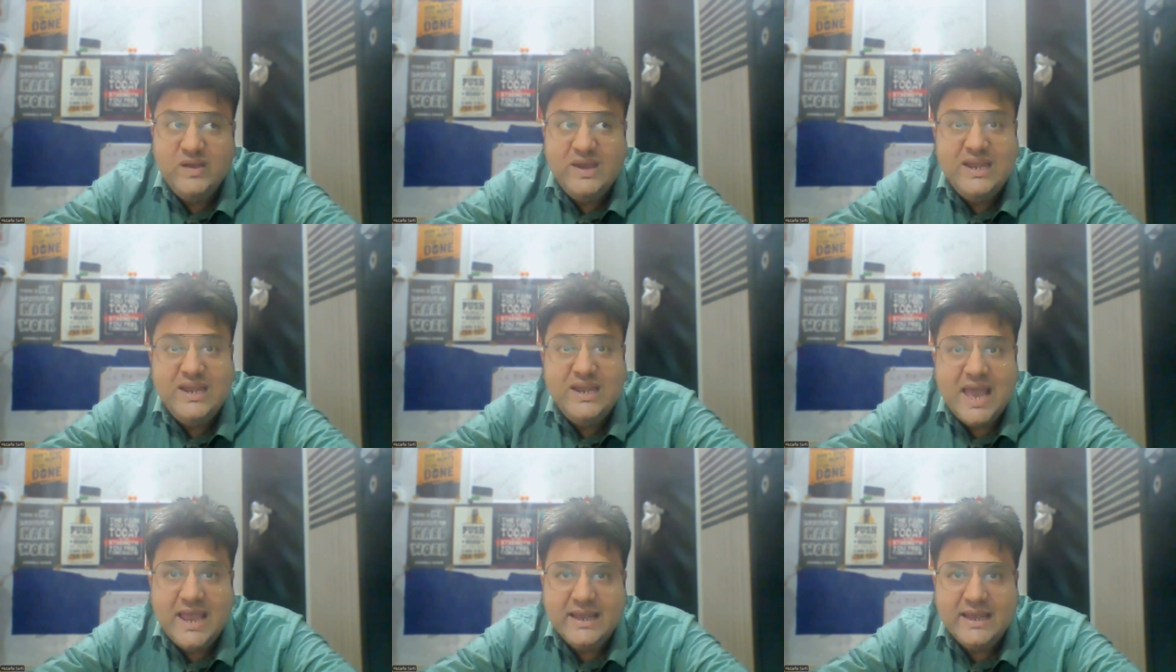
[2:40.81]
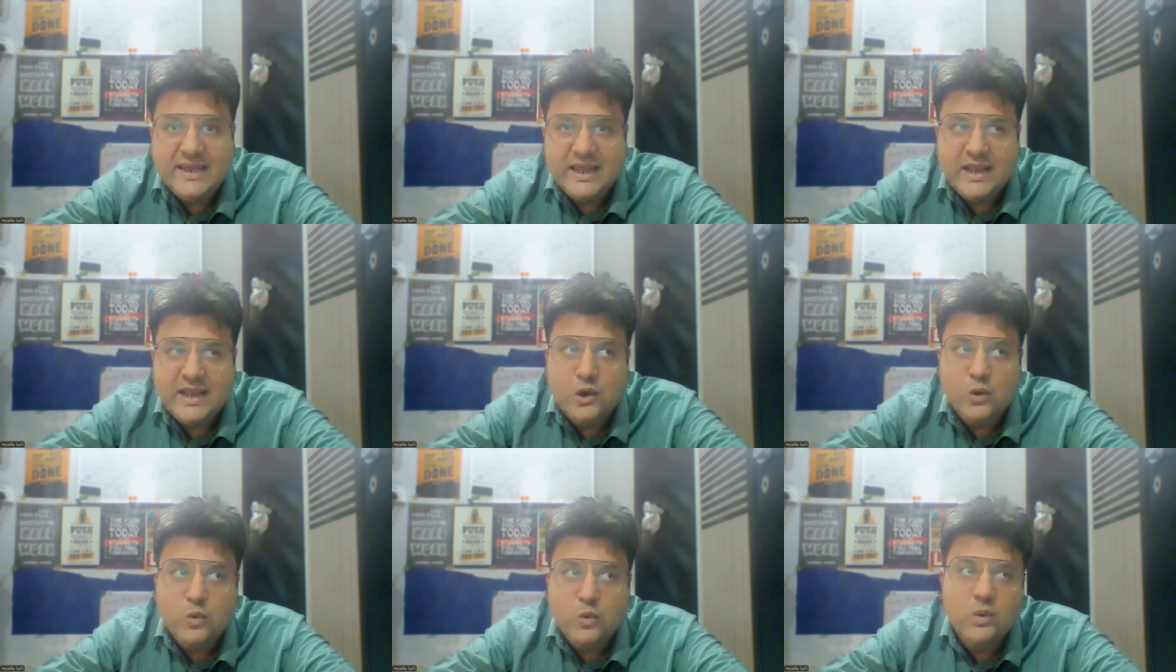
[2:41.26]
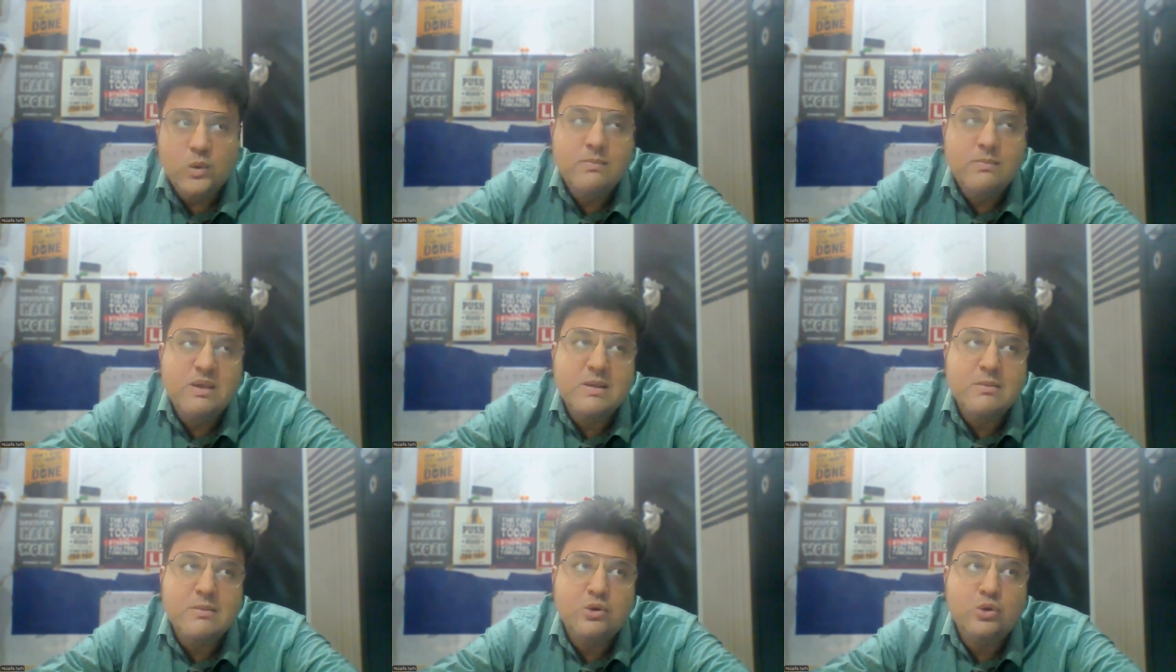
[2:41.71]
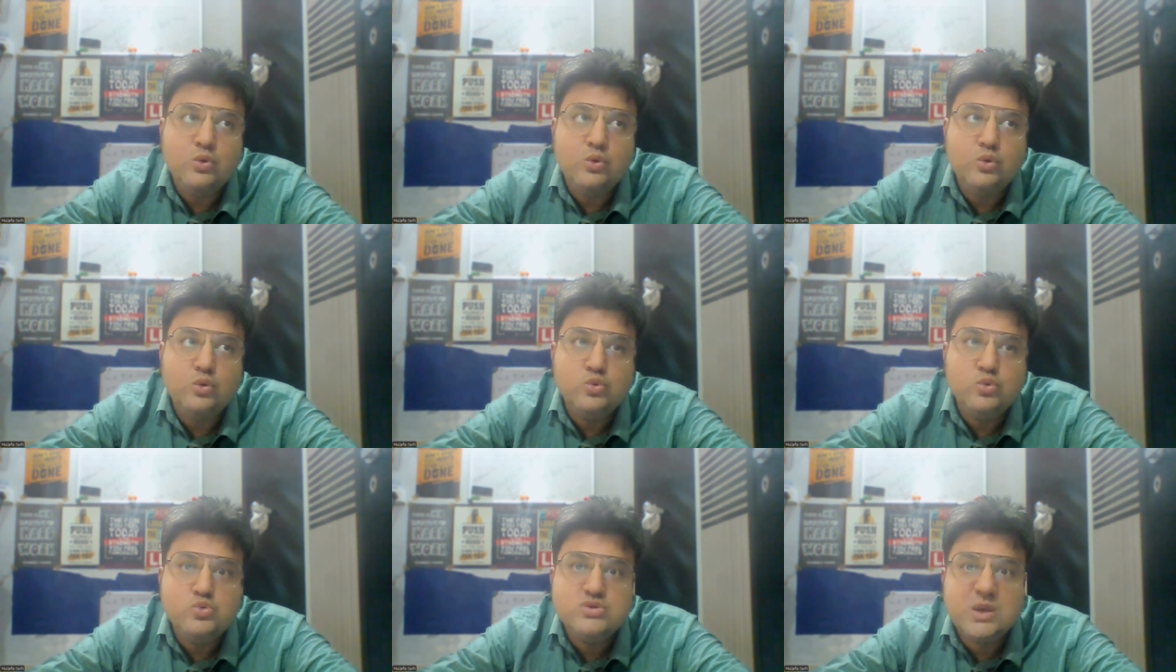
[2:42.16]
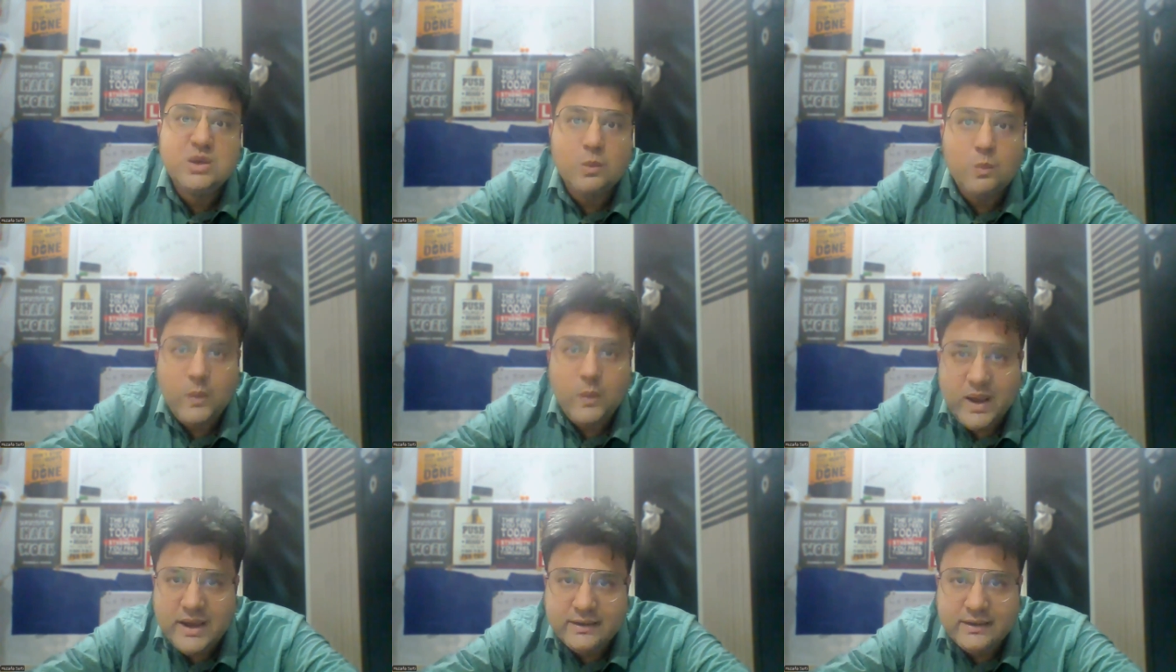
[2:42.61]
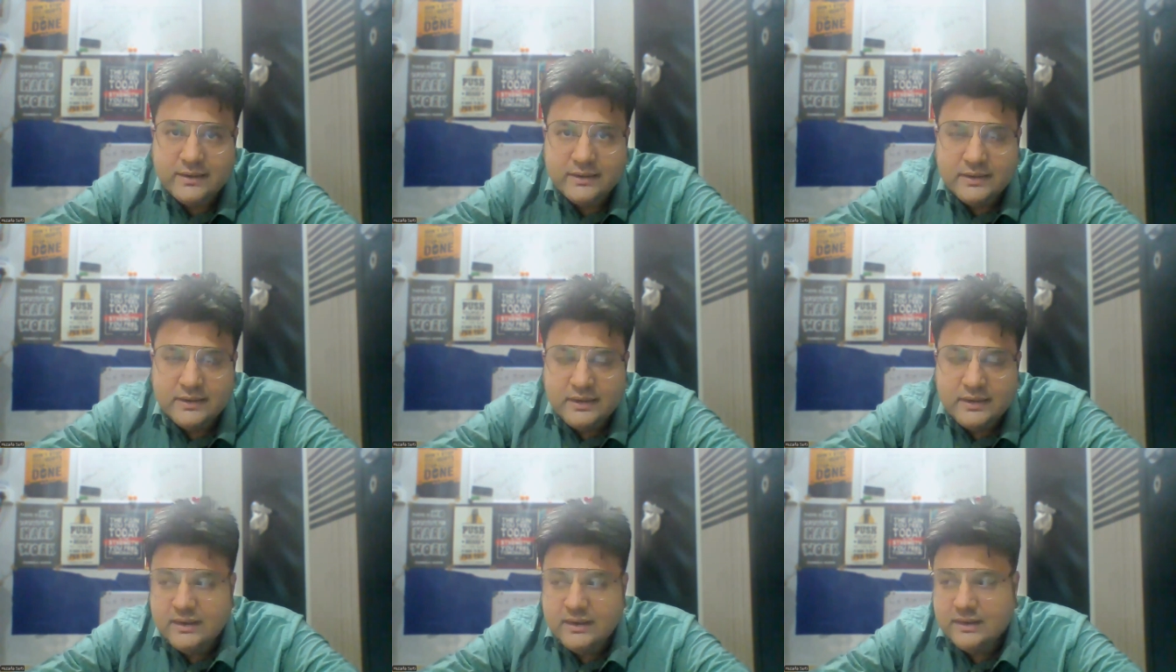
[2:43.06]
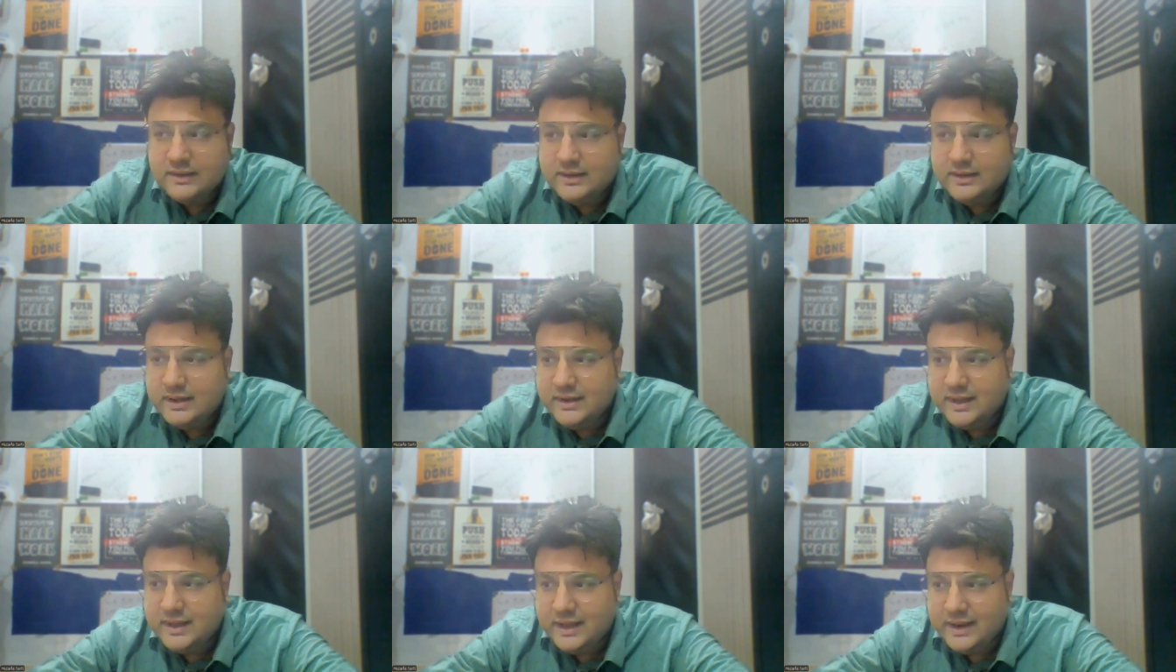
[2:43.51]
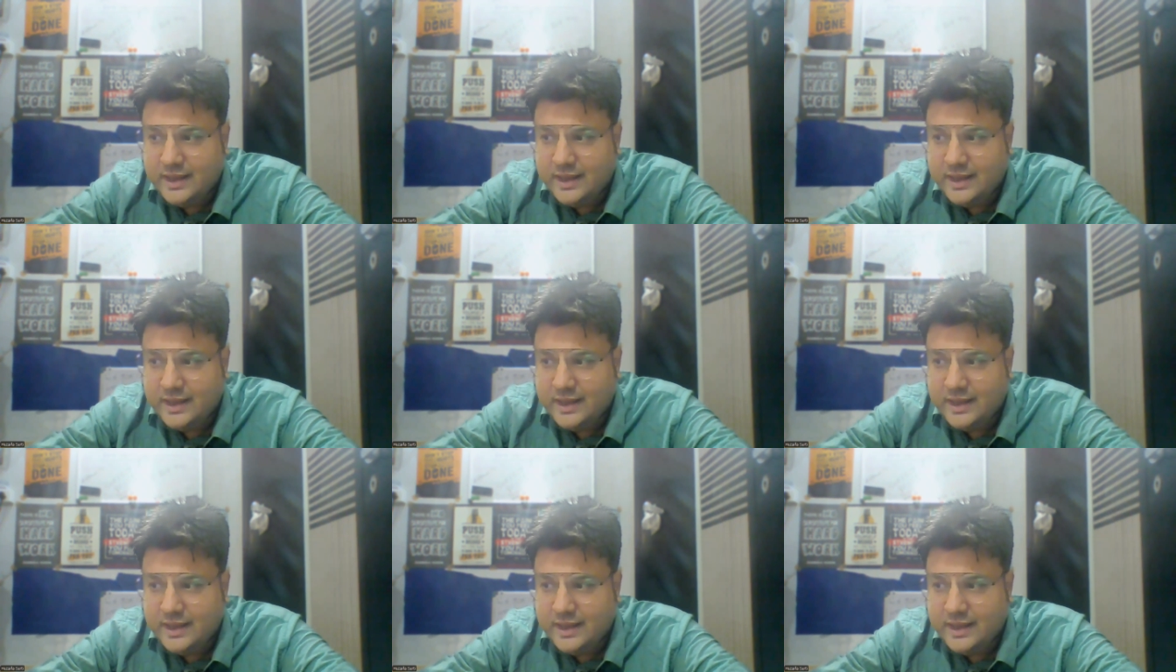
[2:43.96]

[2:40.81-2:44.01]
feel that and how you will be able to lose the weight, right?